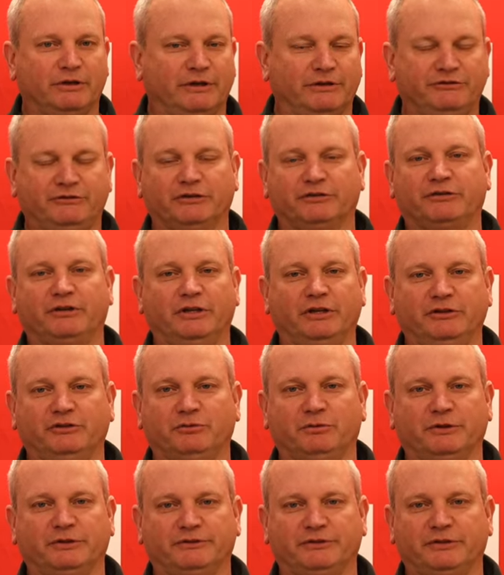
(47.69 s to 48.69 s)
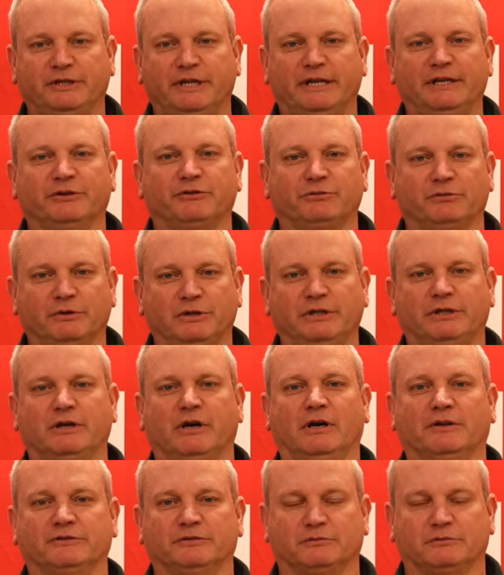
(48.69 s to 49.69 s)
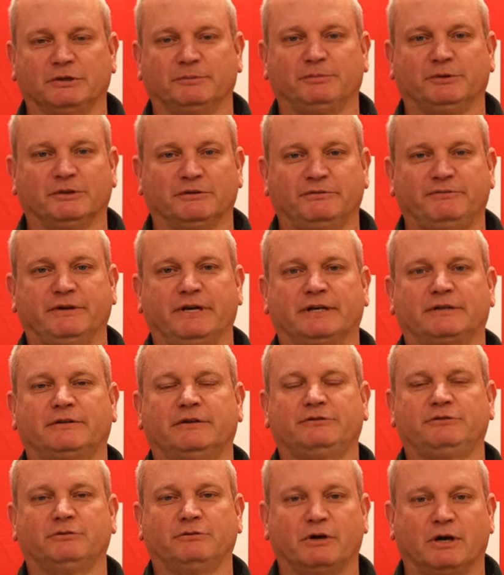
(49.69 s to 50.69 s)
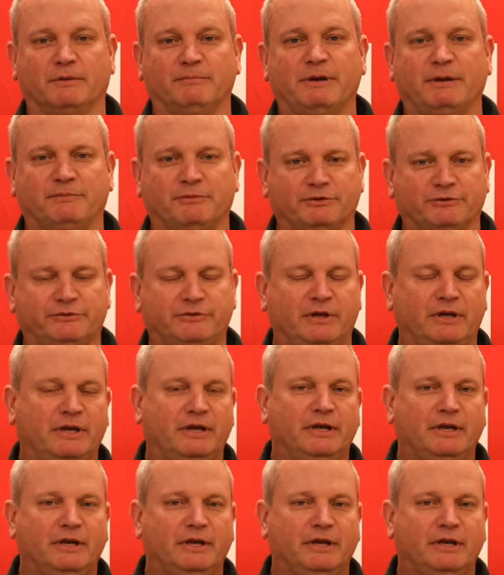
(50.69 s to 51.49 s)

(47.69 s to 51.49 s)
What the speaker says: It's just getting twisted and it's really causing a ripple effect to our members.